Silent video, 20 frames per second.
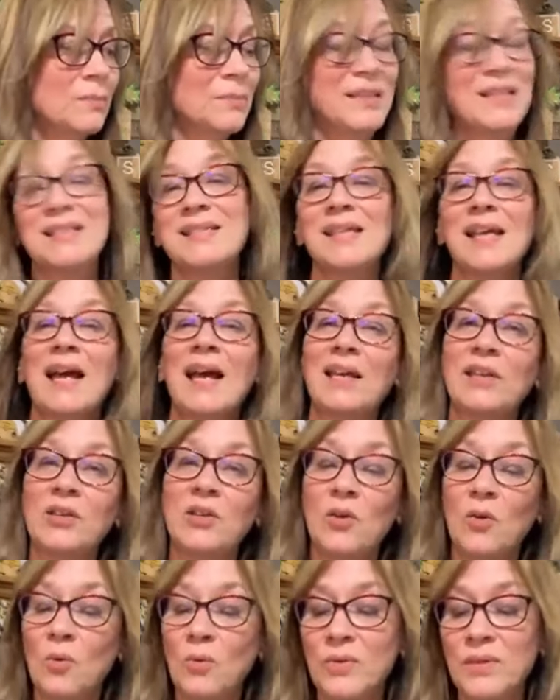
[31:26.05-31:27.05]
Like I said, I
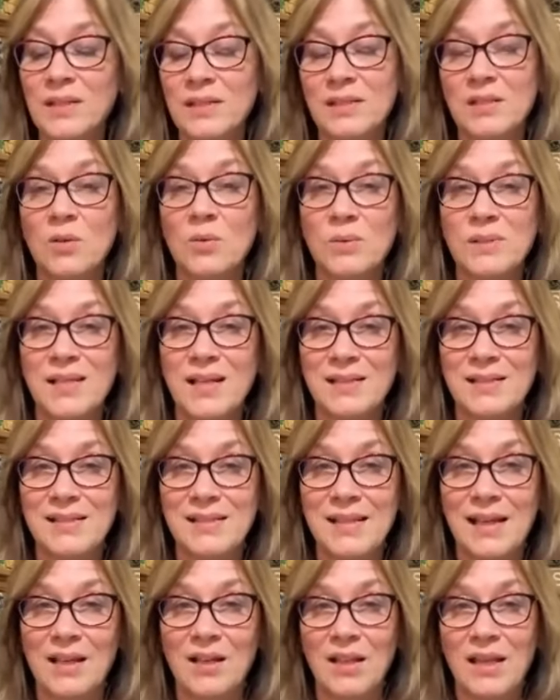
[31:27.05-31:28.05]
know this goes on
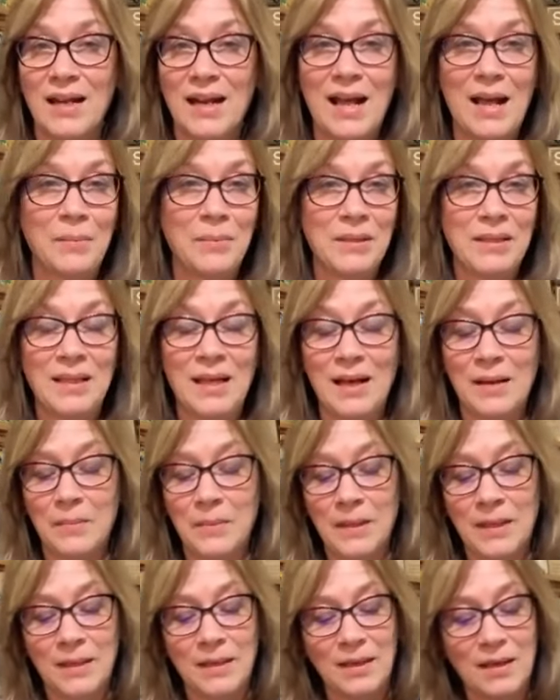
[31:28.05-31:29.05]
sale at Hobby
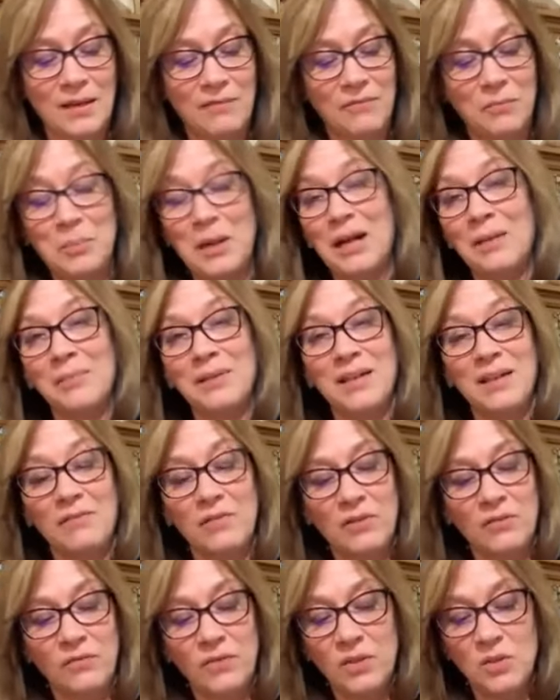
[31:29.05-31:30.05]
Lobby every, probably
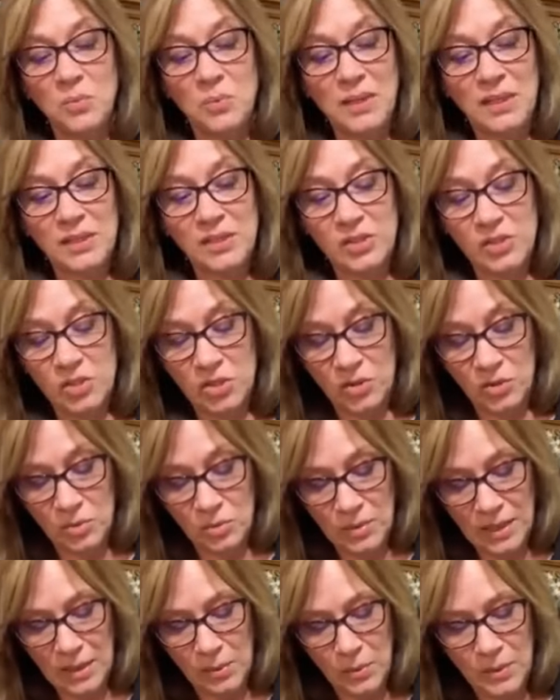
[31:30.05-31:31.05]
every few weeks
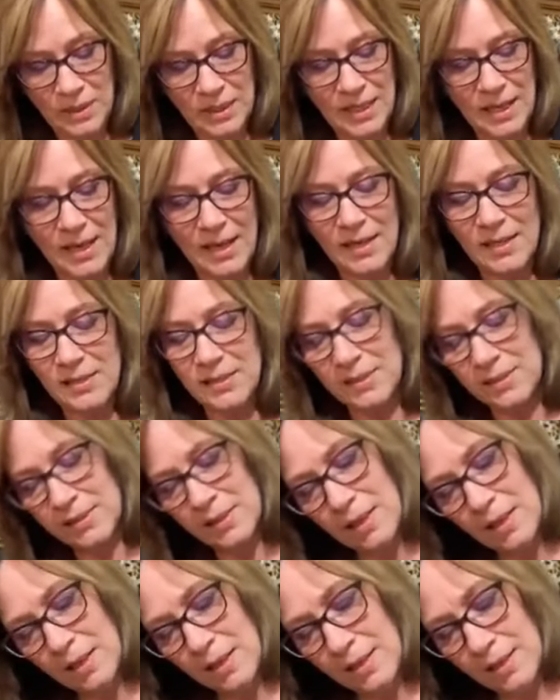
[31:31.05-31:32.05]
too, I would guess.